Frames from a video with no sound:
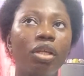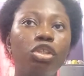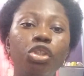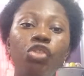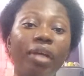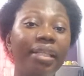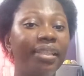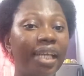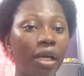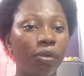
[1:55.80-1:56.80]

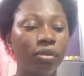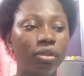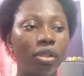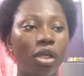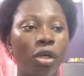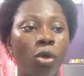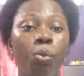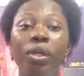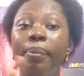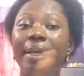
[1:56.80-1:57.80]
children's health or
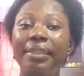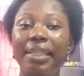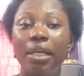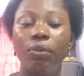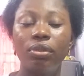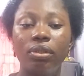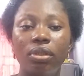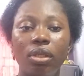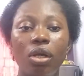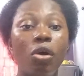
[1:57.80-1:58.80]
women's health
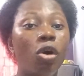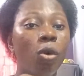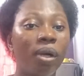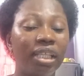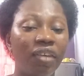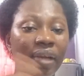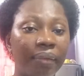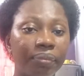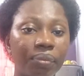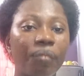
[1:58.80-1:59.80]
or
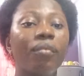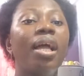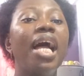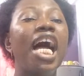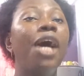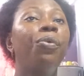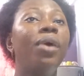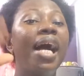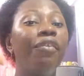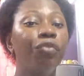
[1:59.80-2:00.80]
whatever, I will
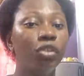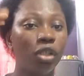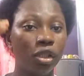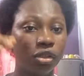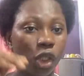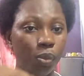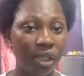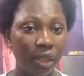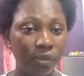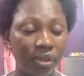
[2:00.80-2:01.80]
have results coming
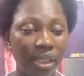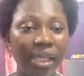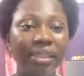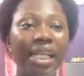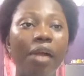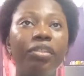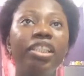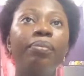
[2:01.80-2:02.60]
out. Now the